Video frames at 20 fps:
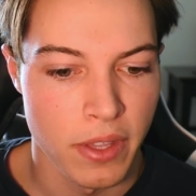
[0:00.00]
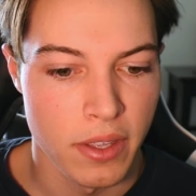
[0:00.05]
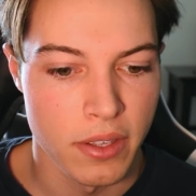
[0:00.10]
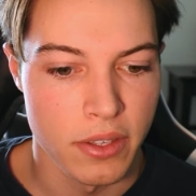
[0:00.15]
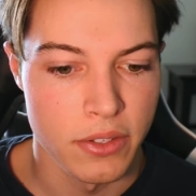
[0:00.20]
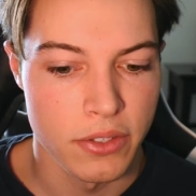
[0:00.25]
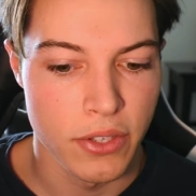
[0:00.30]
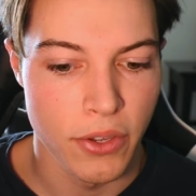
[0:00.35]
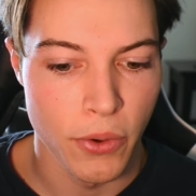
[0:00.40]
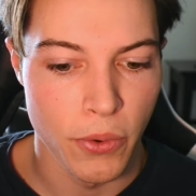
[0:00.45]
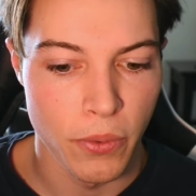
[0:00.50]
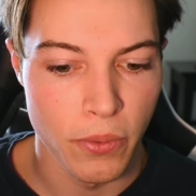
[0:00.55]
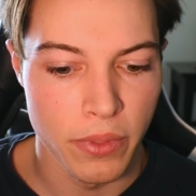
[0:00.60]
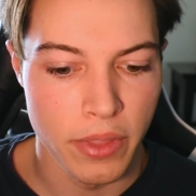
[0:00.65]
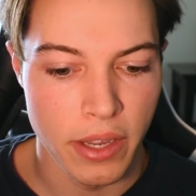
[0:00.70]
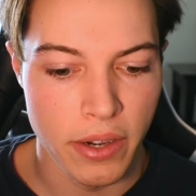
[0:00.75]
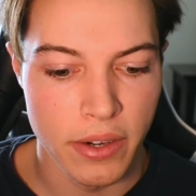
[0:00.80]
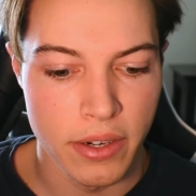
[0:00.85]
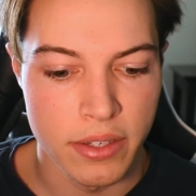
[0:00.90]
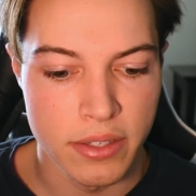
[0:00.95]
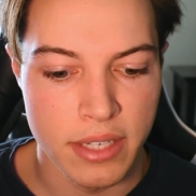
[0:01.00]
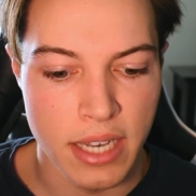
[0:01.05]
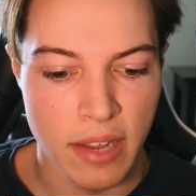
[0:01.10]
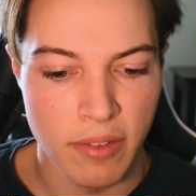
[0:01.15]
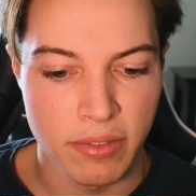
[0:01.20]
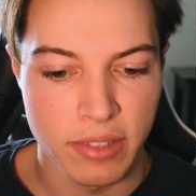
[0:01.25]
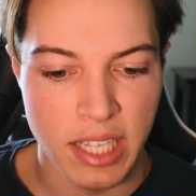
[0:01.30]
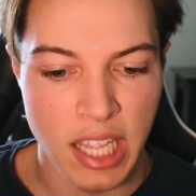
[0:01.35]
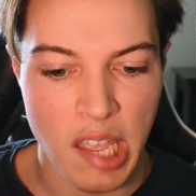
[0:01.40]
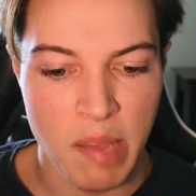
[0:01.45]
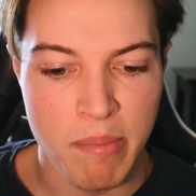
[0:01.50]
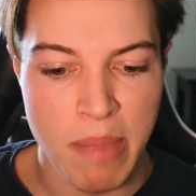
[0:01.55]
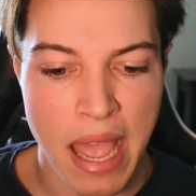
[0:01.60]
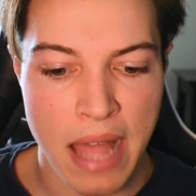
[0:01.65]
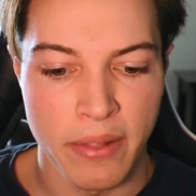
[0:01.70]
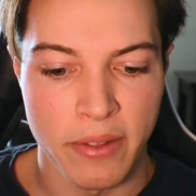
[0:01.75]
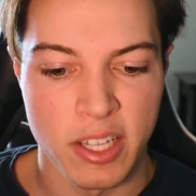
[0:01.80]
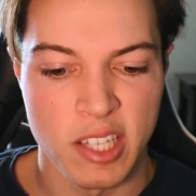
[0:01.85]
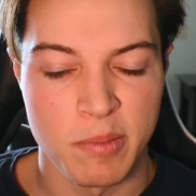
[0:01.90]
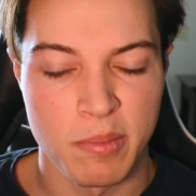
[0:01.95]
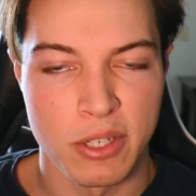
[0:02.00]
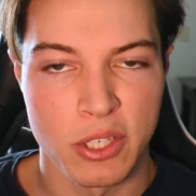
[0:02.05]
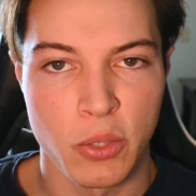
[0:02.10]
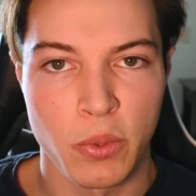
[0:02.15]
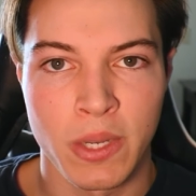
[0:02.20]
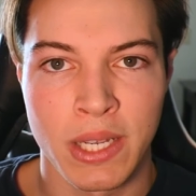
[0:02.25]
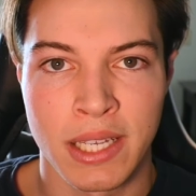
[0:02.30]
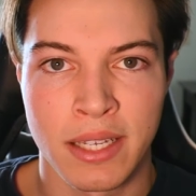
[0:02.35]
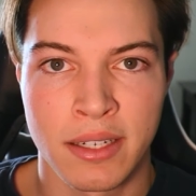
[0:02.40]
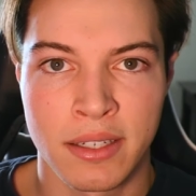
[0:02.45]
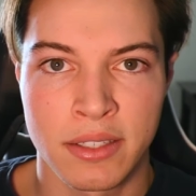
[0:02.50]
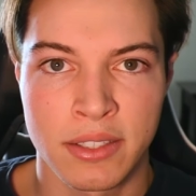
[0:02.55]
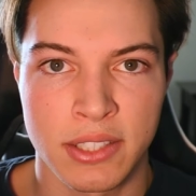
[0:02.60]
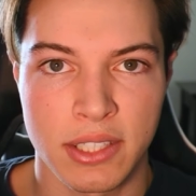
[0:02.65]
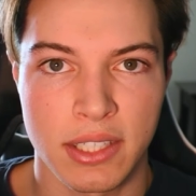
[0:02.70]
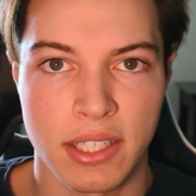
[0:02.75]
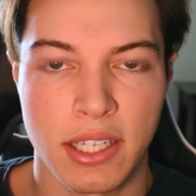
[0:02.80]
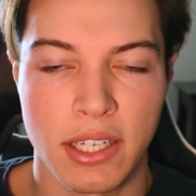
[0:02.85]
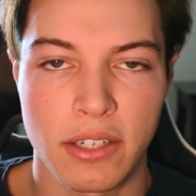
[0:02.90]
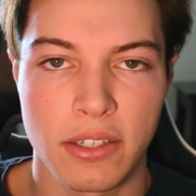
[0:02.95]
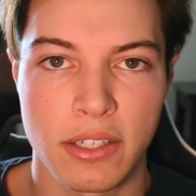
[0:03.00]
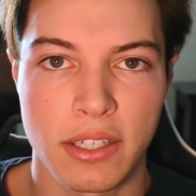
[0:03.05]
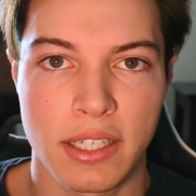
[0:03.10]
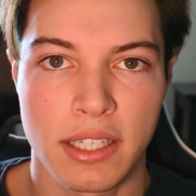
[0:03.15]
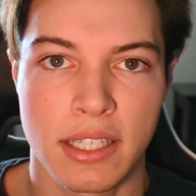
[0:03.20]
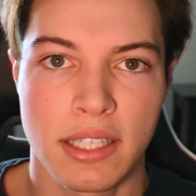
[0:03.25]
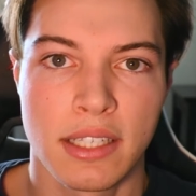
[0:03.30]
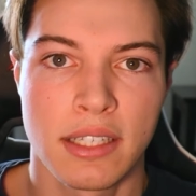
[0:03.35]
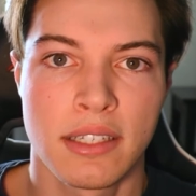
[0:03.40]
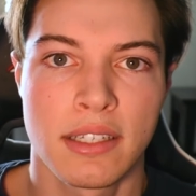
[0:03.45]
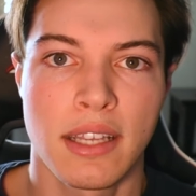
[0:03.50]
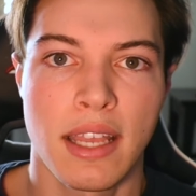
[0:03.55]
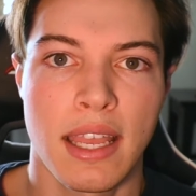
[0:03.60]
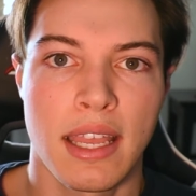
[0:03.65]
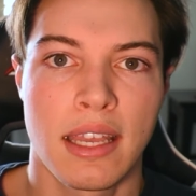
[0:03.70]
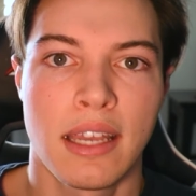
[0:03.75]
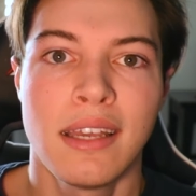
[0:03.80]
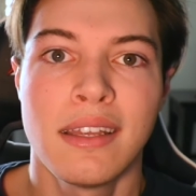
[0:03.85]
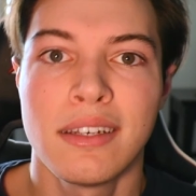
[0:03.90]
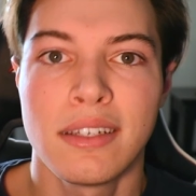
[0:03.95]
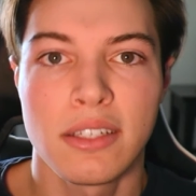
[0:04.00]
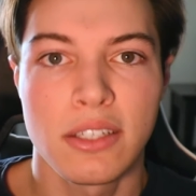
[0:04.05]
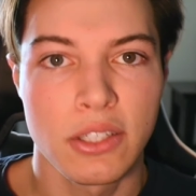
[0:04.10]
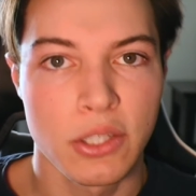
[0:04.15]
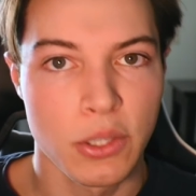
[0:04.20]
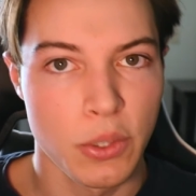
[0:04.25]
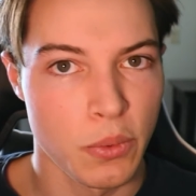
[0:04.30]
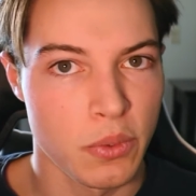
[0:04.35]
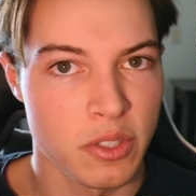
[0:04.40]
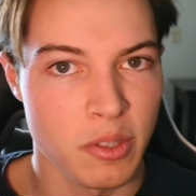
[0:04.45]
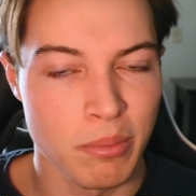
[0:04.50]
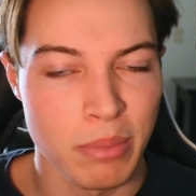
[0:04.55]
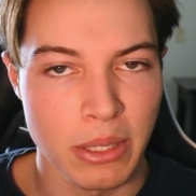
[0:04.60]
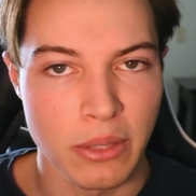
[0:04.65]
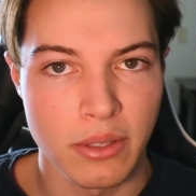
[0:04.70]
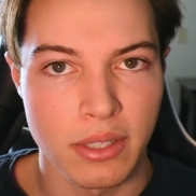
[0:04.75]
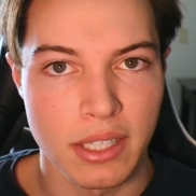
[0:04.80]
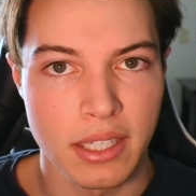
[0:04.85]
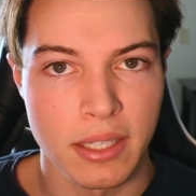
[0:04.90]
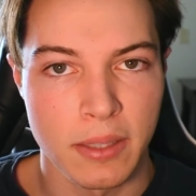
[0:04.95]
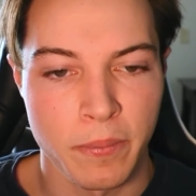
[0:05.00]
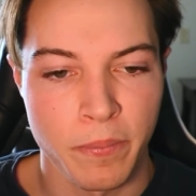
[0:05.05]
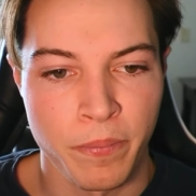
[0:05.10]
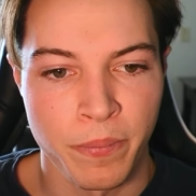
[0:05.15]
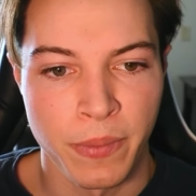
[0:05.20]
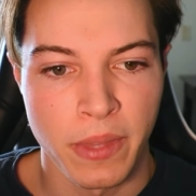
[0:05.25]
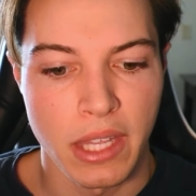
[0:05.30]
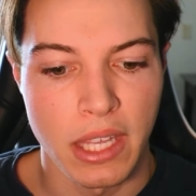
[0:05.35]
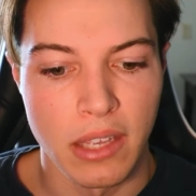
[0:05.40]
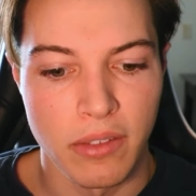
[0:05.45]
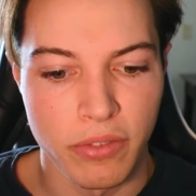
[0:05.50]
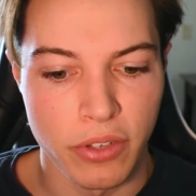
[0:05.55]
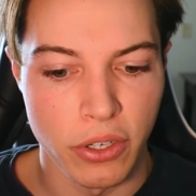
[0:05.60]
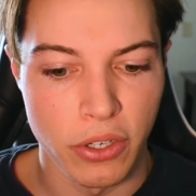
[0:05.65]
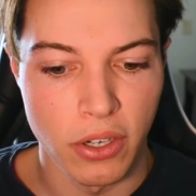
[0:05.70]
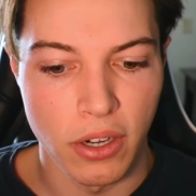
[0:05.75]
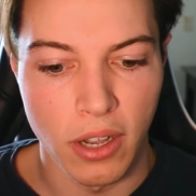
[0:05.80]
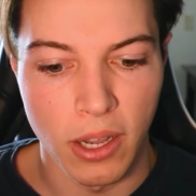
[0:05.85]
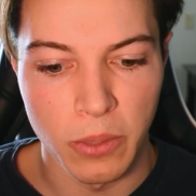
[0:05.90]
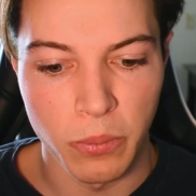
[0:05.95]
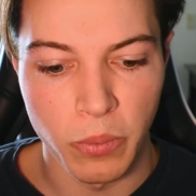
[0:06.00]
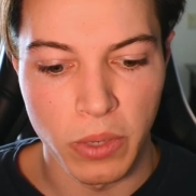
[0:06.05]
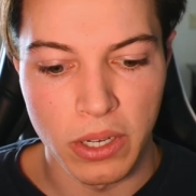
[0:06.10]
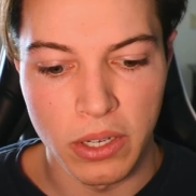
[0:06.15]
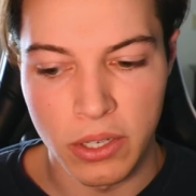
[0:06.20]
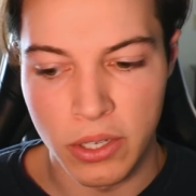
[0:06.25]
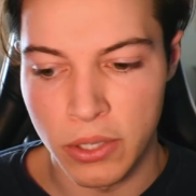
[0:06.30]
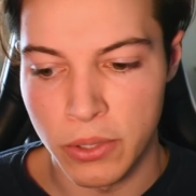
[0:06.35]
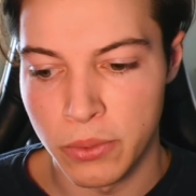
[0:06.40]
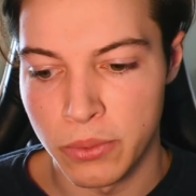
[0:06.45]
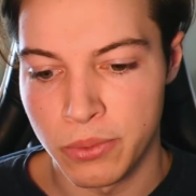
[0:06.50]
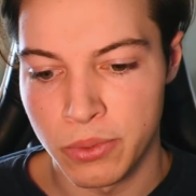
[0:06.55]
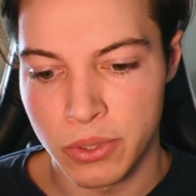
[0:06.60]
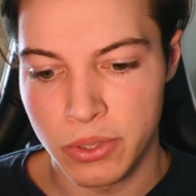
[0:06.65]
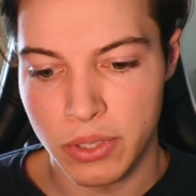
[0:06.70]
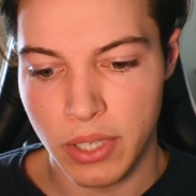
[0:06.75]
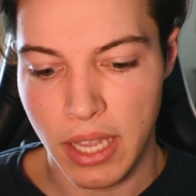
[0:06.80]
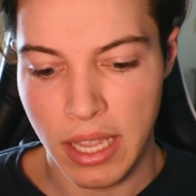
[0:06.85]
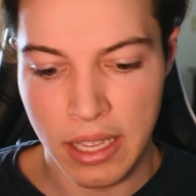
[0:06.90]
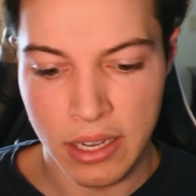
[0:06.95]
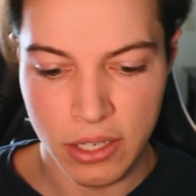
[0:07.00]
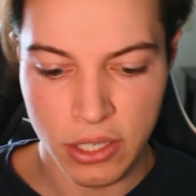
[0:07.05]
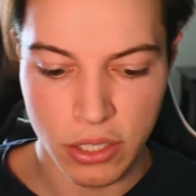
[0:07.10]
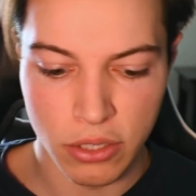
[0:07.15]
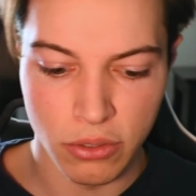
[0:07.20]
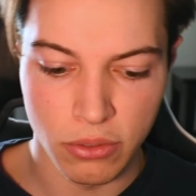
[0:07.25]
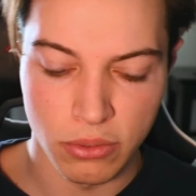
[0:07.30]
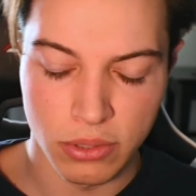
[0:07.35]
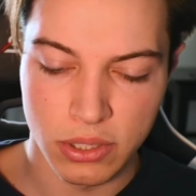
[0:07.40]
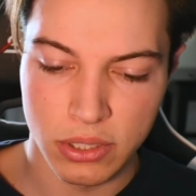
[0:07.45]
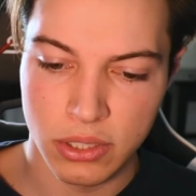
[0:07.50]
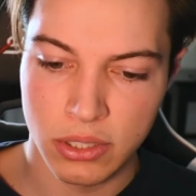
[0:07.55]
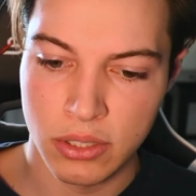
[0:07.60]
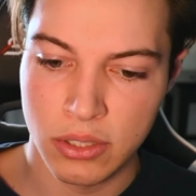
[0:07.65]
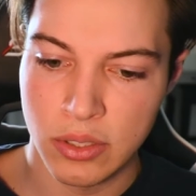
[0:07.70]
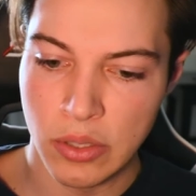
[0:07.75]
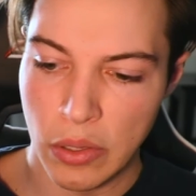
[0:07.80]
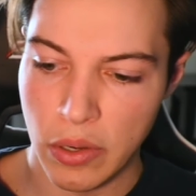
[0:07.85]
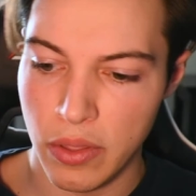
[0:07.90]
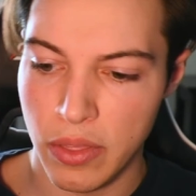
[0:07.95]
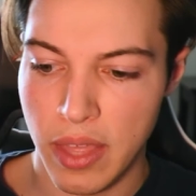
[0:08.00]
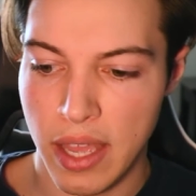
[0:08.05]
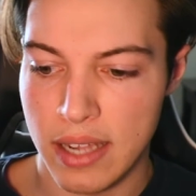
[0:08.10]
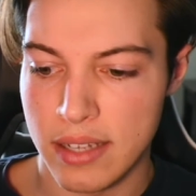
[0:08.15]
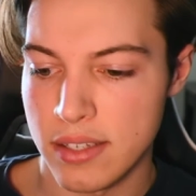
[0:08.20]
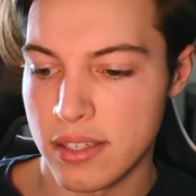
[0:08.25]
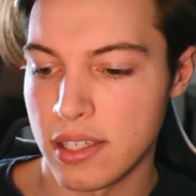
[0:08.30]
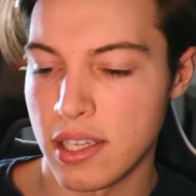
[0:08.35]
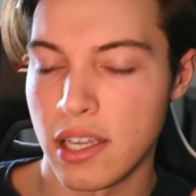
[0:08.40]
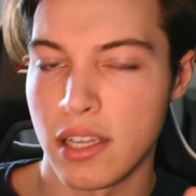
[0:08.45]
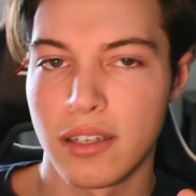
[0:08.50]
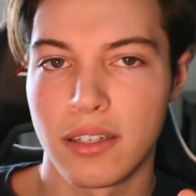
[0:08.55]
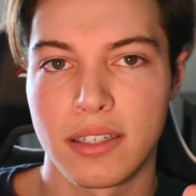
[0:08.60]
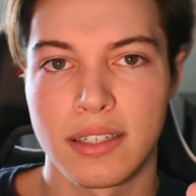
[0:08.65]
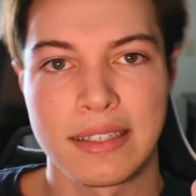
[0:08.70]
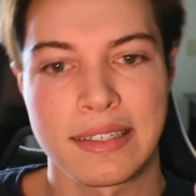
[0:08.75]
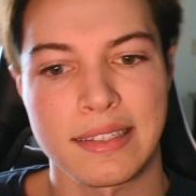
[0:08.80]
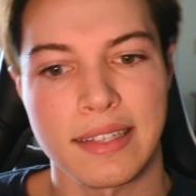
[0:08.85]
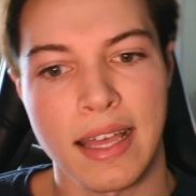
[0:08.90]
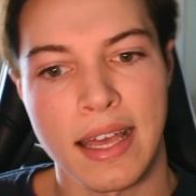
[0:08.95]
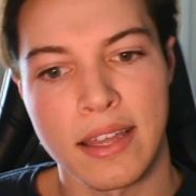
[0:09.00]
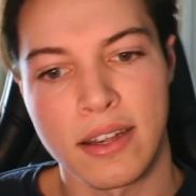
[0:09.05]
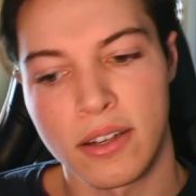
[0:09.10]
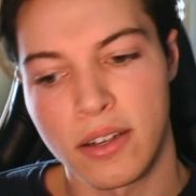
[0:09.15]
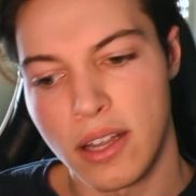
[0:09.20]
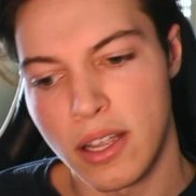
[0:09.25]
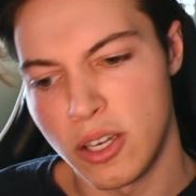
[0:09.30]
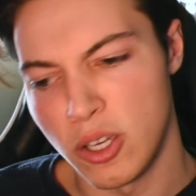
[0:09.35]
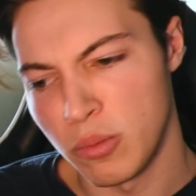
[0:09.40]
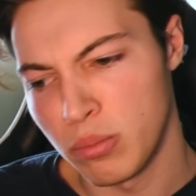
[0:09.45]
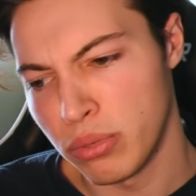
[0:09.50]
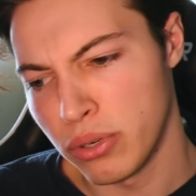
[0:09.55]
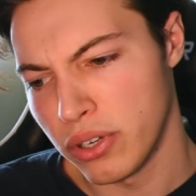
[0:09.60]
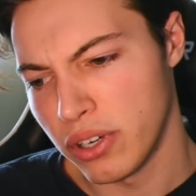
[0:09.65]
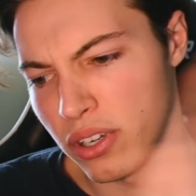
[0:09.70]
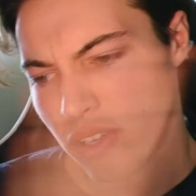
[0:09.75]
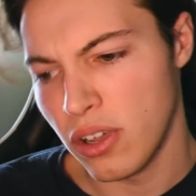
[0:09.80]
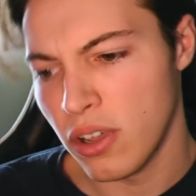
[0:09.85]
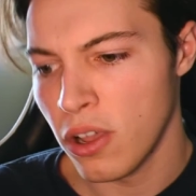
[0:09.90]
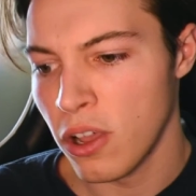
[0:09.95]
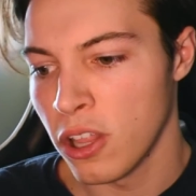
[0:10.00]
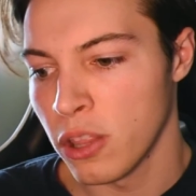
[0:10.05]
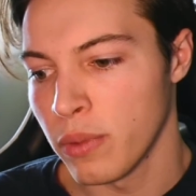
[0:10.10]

So there is definitely a balance between security and usability. If you're on Windows and you took that security slider and you put it all the way to